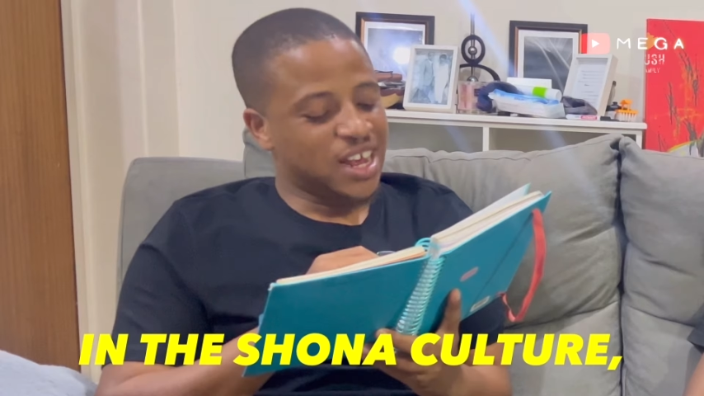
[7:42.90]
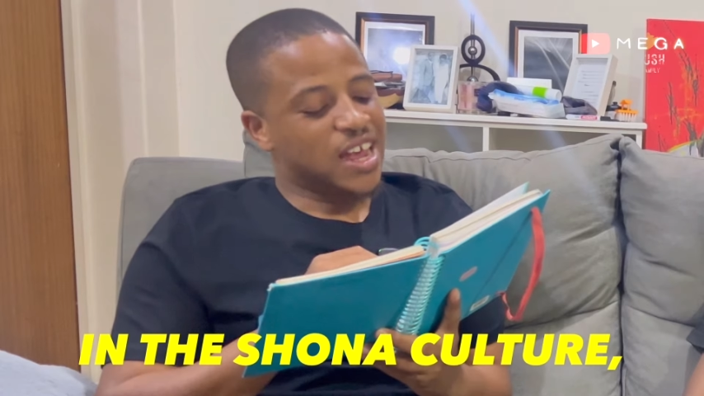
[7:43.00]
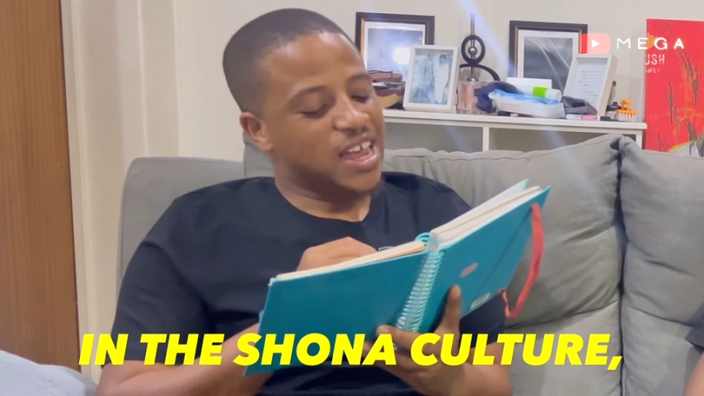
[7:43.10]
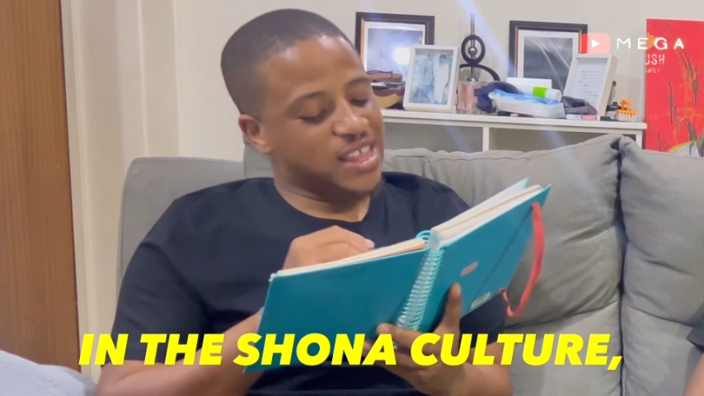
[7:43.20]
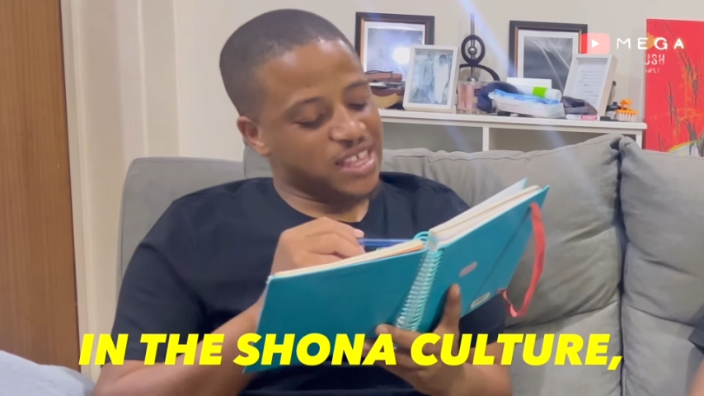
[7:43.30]

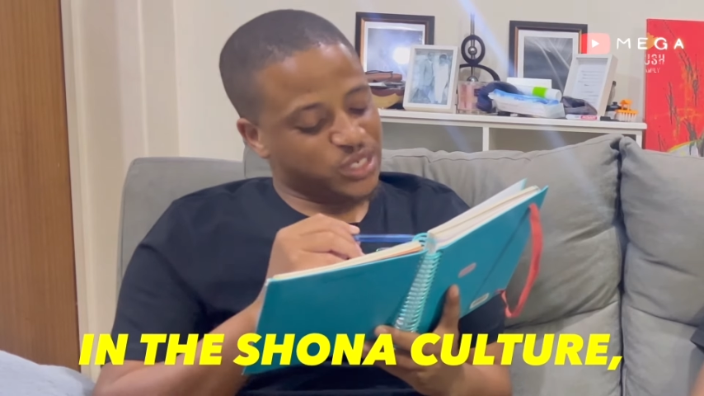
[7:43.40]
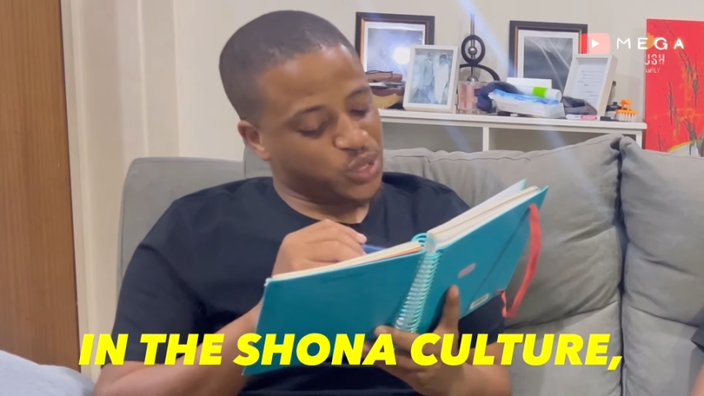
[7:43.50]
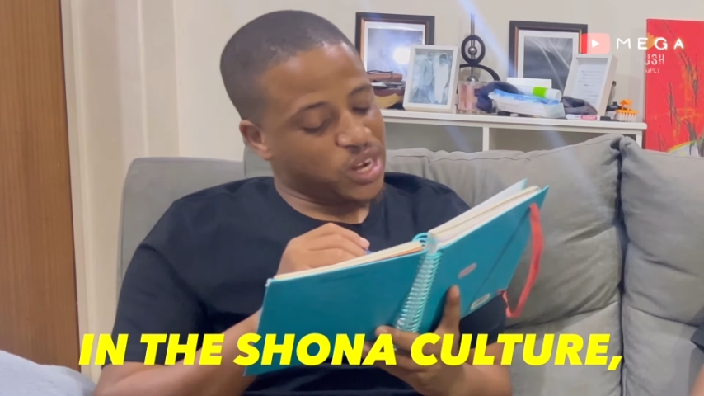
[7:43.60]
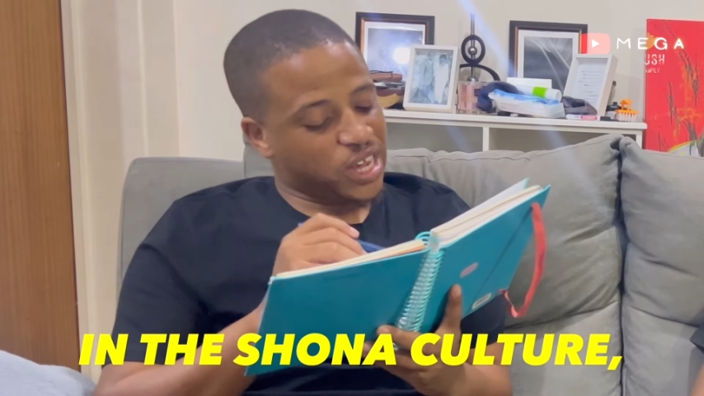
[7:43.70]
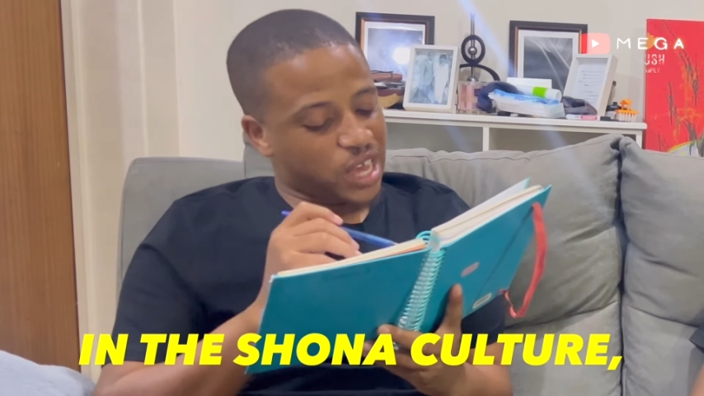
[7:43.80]
In the
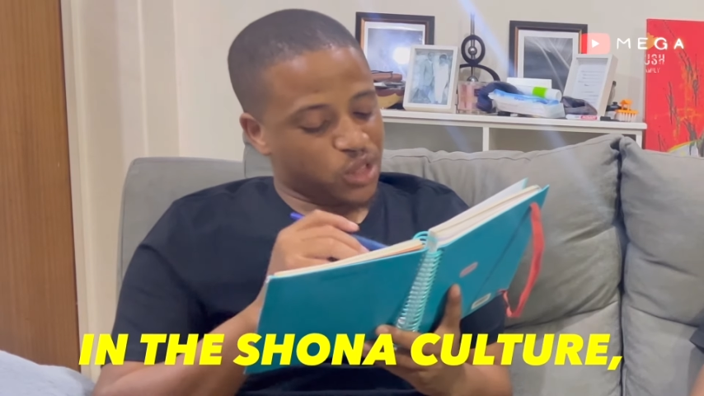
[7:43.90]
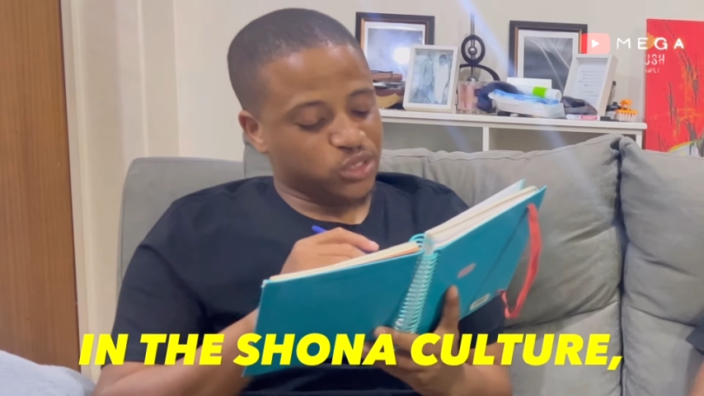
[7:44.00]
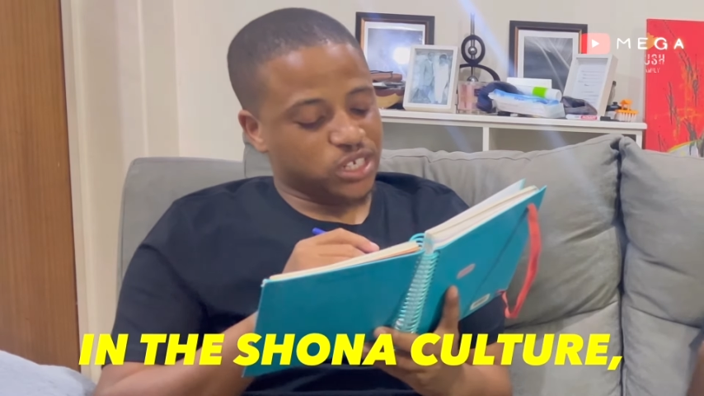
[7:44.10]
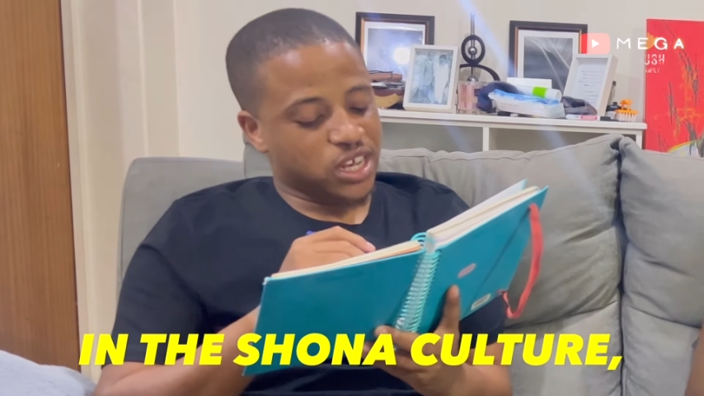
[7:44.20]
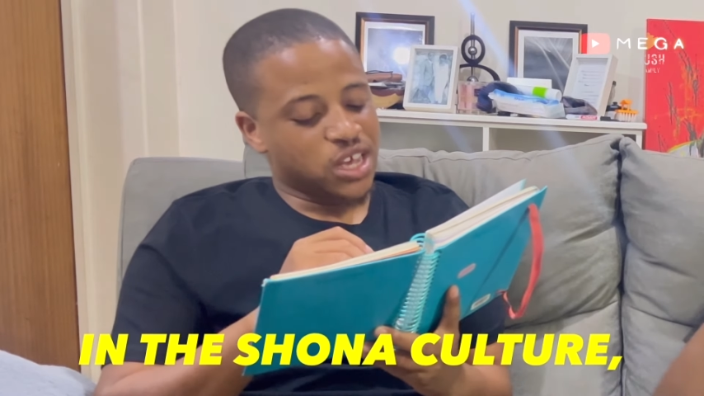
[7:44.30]
Shona
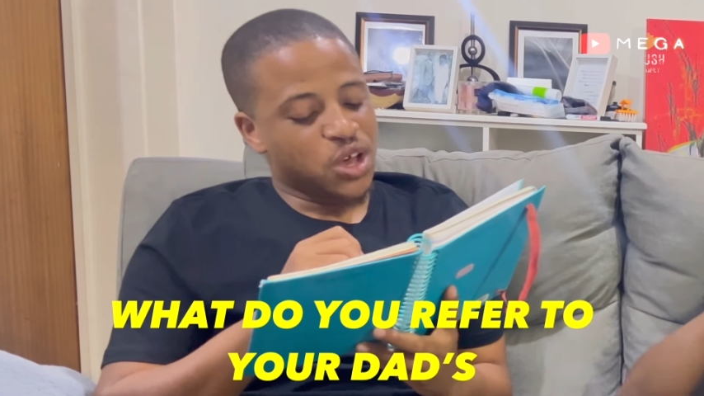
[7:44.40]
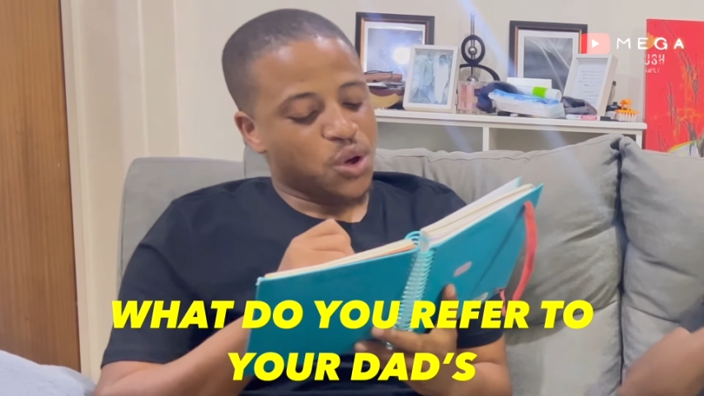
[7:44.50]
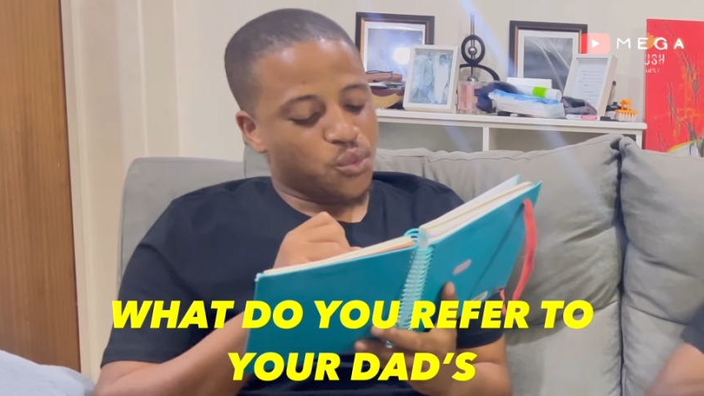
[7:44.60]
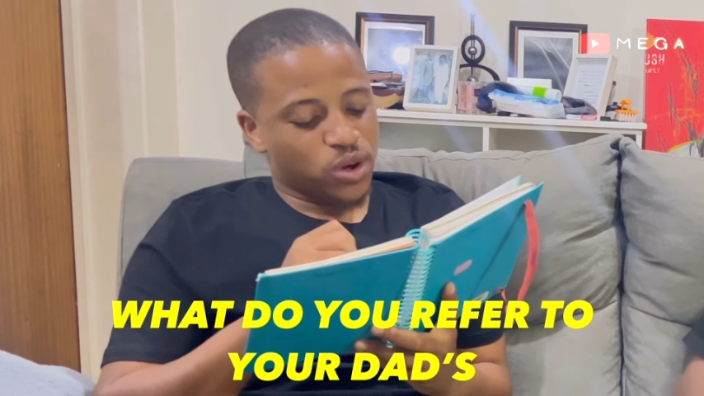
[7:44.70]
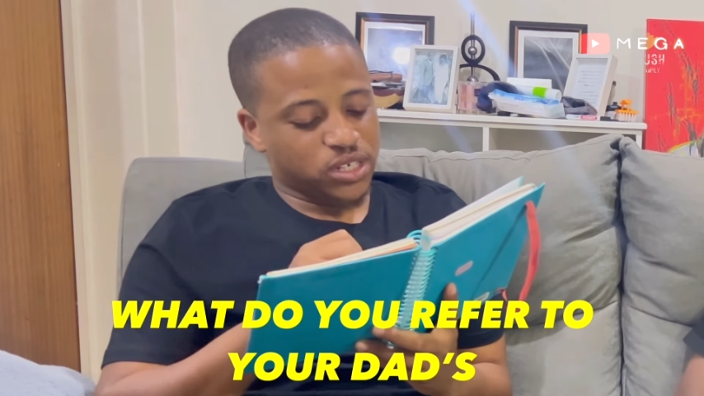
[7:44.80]
culture,
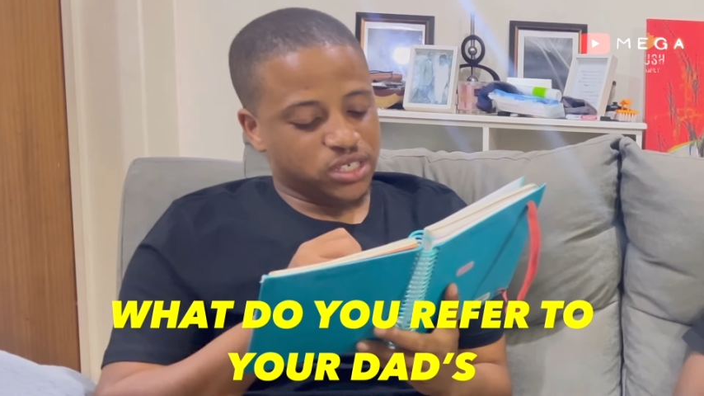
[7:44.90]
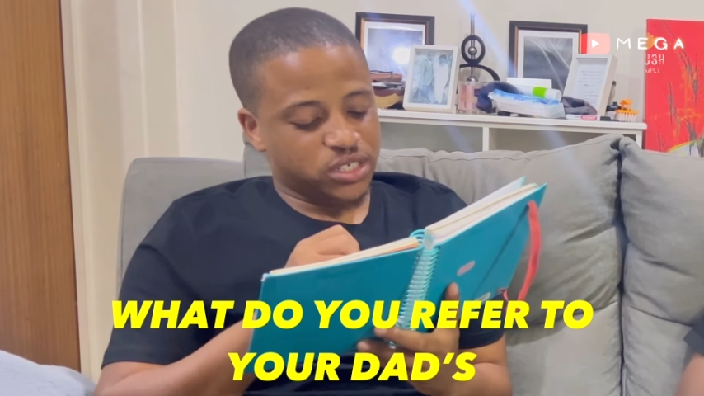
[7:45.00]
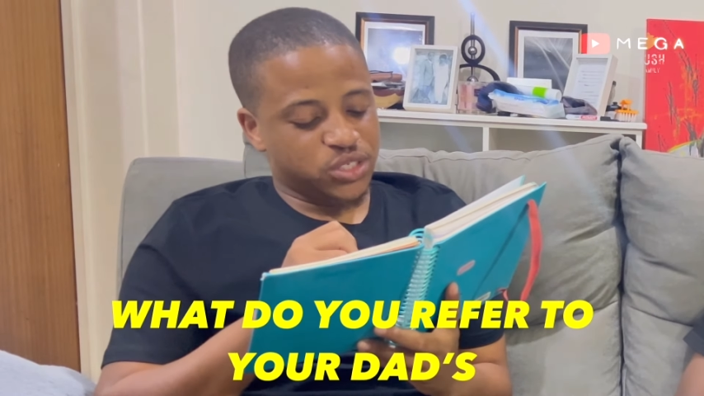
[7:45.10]
what